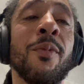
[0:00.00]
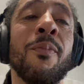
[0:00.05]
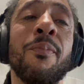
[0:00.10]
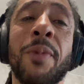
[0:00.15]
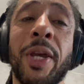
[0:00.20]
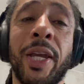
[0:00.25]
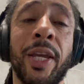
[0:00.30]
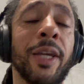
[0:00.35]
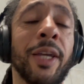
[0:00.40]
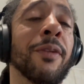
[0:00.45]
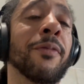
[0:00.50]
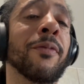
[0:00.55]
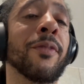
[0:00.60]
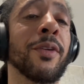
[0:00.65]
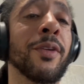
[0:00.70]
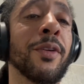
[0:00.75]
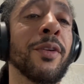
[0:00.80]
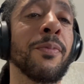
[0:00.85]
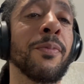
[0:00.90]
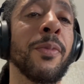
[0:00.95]

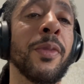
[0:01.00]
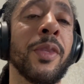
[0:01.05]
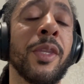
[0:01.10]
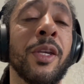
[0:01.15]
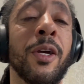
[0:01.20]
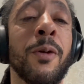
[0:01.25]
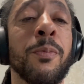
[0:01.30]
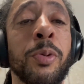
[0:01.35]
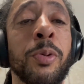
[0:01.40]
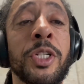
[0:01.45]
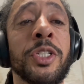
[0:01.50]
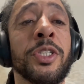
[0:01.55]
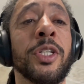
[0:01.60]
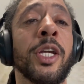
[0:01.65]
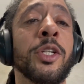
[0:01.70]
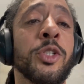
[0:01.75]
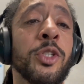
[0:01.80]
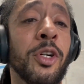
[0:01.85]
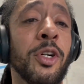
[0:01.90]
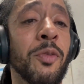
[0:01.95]
Man,
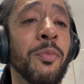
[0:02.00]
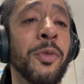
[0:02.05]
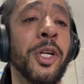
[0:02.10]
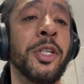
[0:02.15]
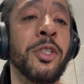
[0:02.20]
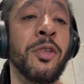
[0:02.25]
appreciate y'all, man.